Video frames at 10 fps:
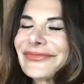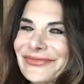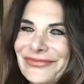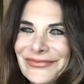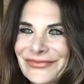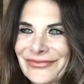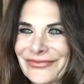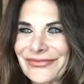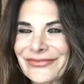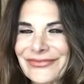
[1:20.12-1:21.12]

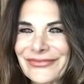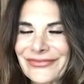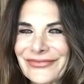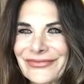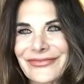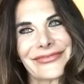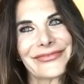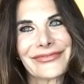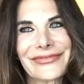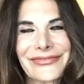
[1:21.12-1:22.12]

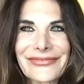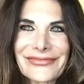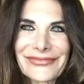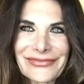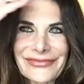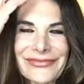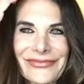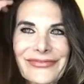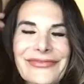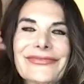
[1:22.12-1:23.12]

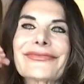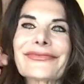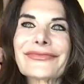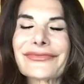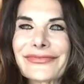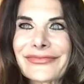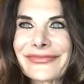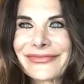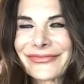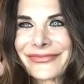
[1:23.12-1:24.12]

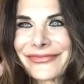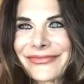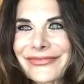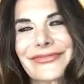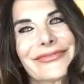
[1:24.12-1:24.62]
(silent)